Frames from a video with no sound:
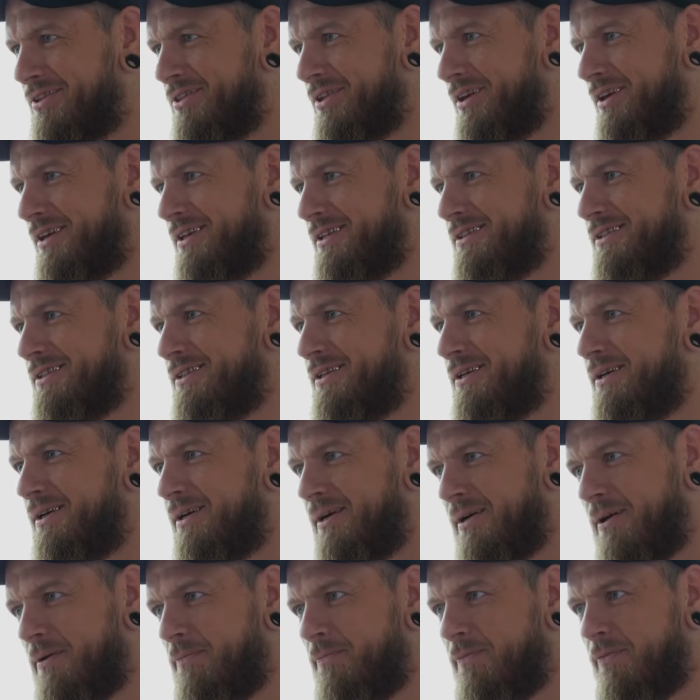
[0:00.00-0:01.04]
thingies.
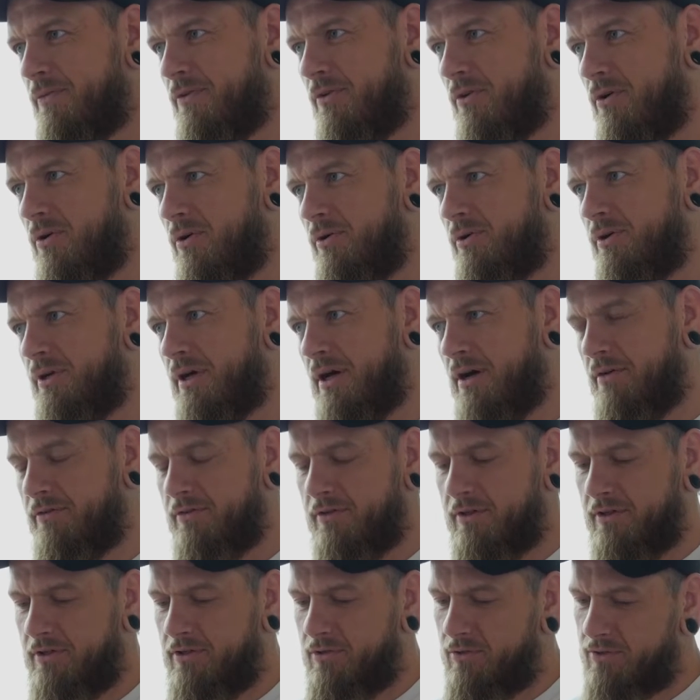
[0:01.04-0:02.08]
Hmm. So you'd
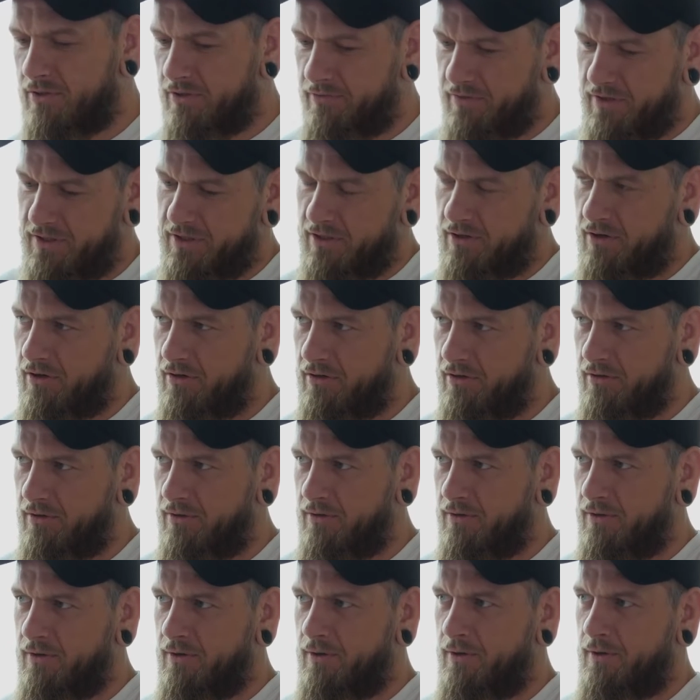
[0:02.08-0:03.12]
have to use the Visa card,
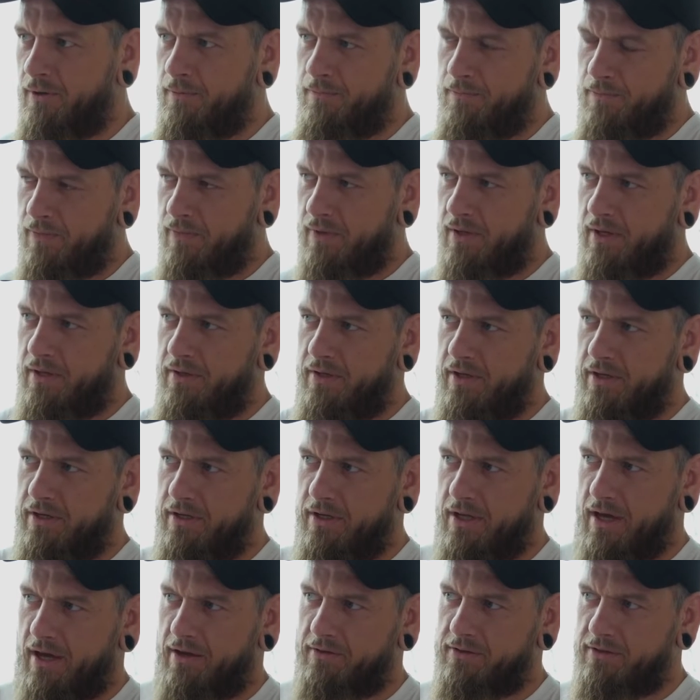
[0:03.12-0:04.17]
and then
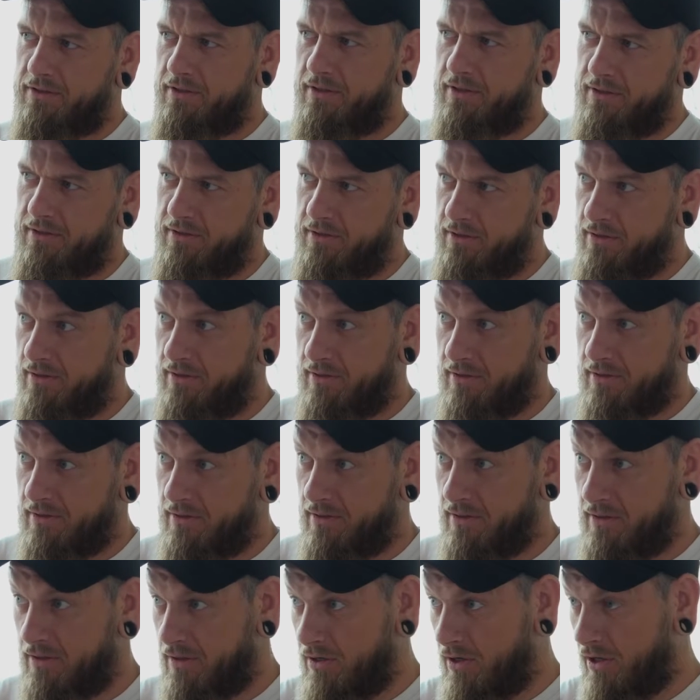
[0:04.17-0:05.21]
you'd have to
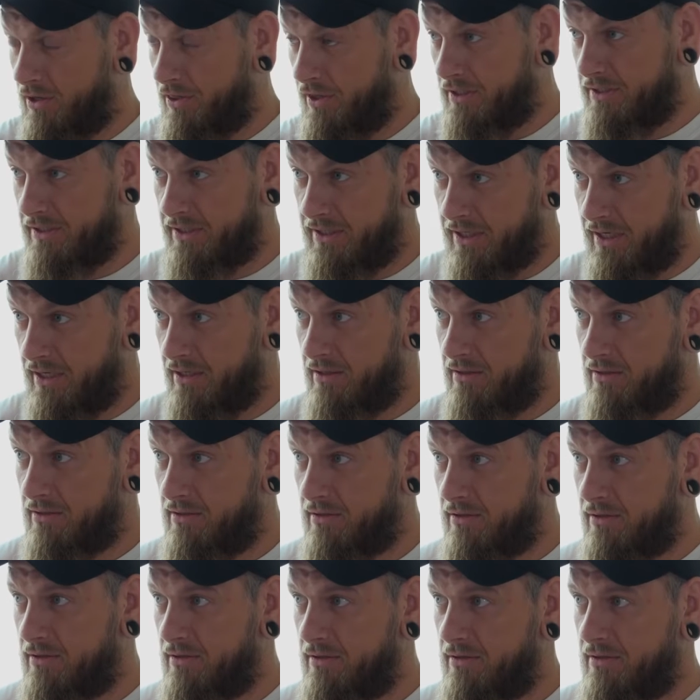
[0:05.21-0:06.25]
authenticate
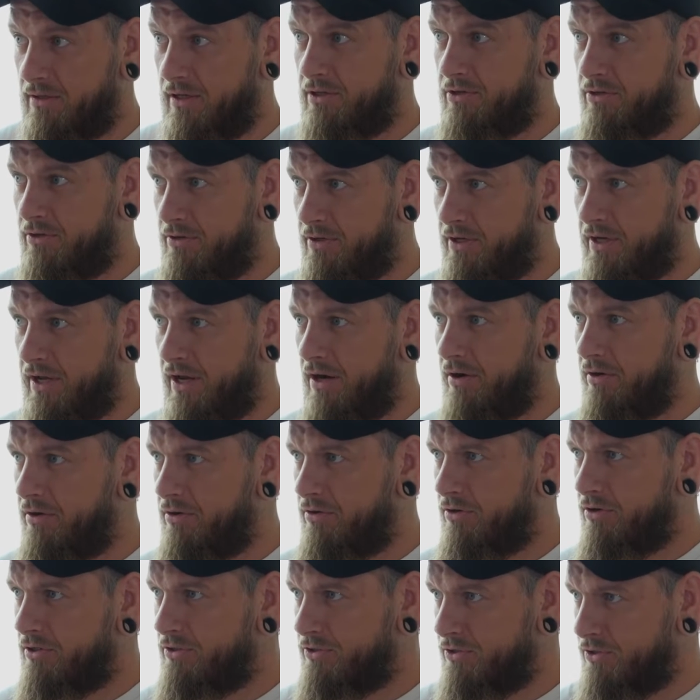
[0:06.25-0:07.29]
that you're the
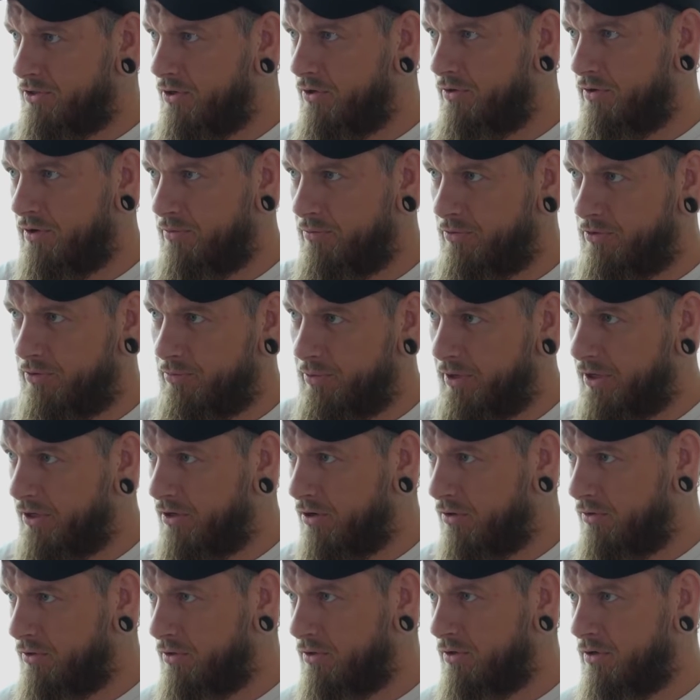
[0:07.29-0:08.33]
carrier because you know the, the PIN
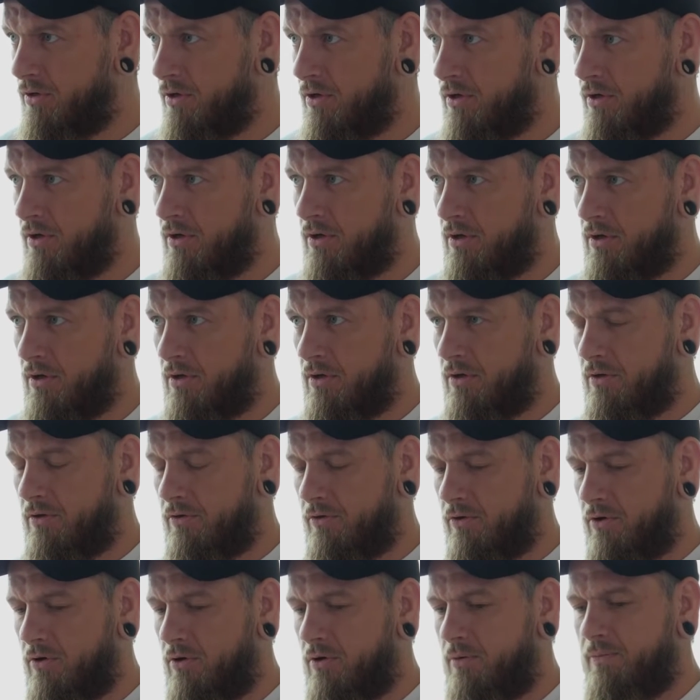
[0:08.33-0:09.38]
code. Hmm.
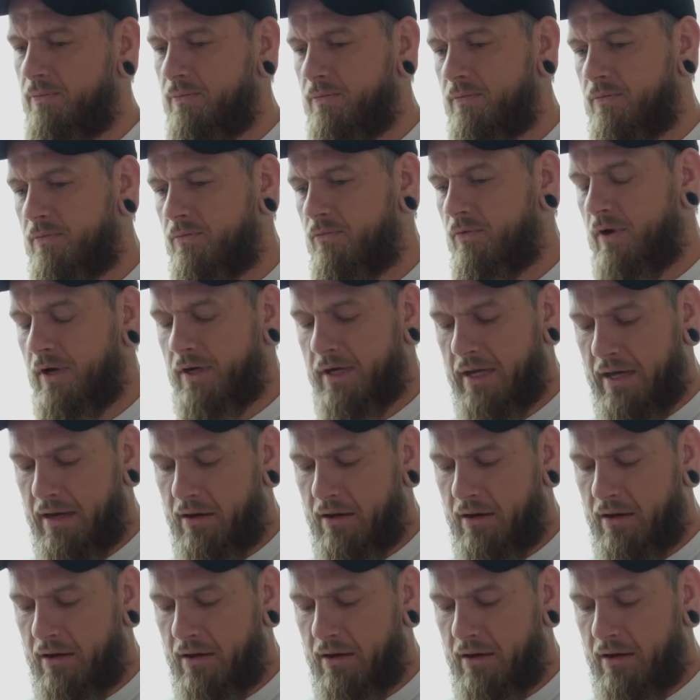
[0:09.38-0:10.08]
So right